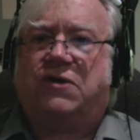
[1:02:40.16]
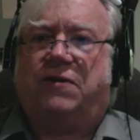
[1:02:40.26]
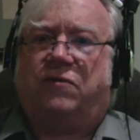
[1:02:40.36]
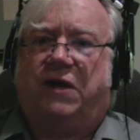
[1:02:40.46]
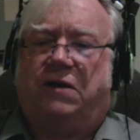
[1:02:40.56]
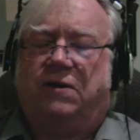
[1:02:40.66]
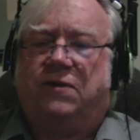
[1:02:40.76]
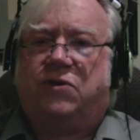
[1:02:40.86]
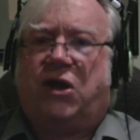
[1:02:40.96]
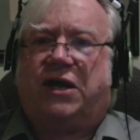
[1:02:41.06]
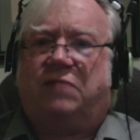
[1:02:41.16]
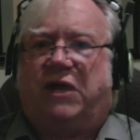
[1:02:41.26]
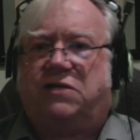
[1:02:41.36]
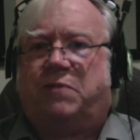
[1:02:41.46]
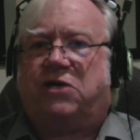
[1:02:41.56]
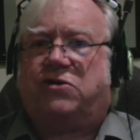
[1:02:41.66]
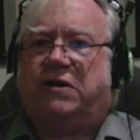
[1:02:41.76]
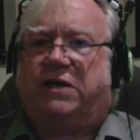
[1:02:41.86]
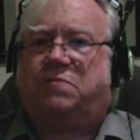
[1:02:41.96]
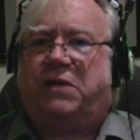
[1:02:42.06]
on The Real Deal, thanking my special
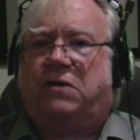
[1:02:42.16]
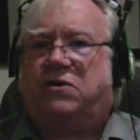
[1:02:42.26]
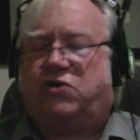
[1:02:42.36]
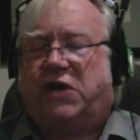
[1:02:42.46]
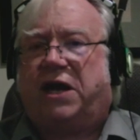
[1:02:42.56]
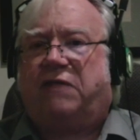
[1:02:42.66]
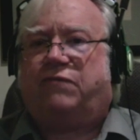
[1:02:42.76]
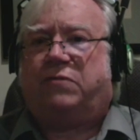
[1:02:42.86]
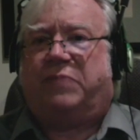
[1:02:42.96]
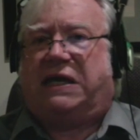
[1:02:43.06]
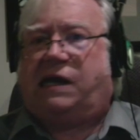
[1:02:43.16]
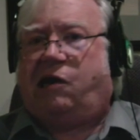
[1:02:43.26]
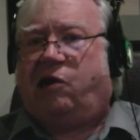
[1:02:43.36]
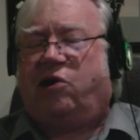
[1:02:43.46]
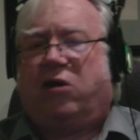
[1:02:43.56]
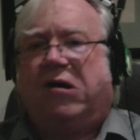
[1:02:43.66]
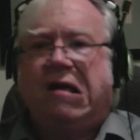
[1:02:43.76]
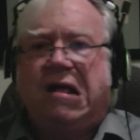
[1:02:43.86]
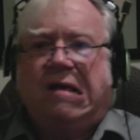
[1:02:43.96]
guest, Peter Janney, for being here.